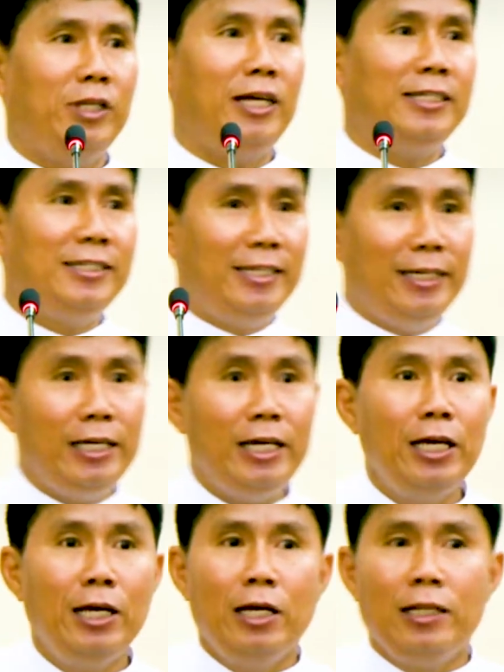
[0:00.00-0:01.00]
that's the
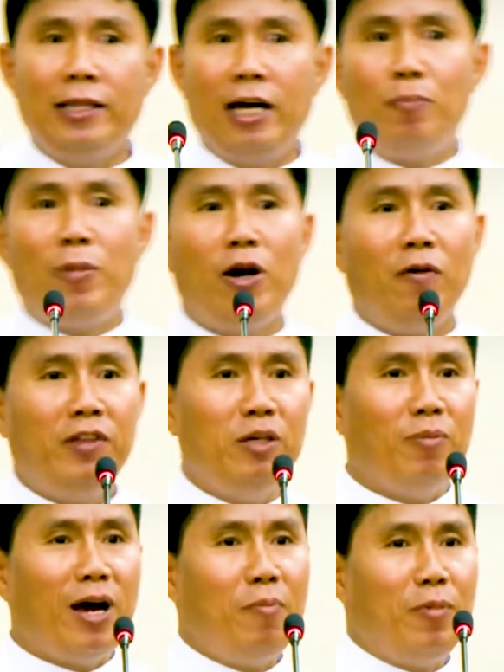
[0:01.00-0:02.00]
third part of the
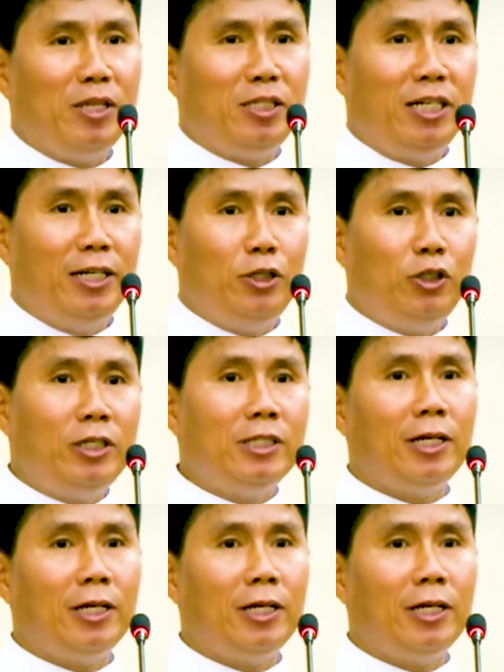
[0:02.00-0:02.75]
mind presentation.